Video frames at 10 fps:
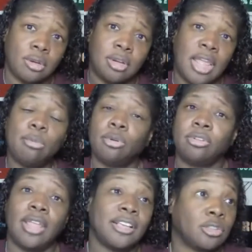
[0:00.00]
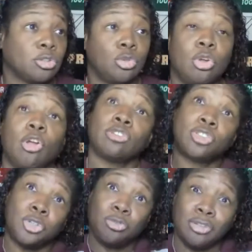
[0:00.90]
the neighborhood today, I saw 2 girls
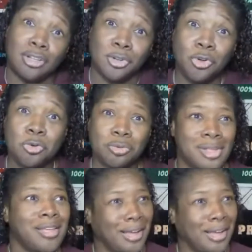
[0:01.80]
shooting at the hoops.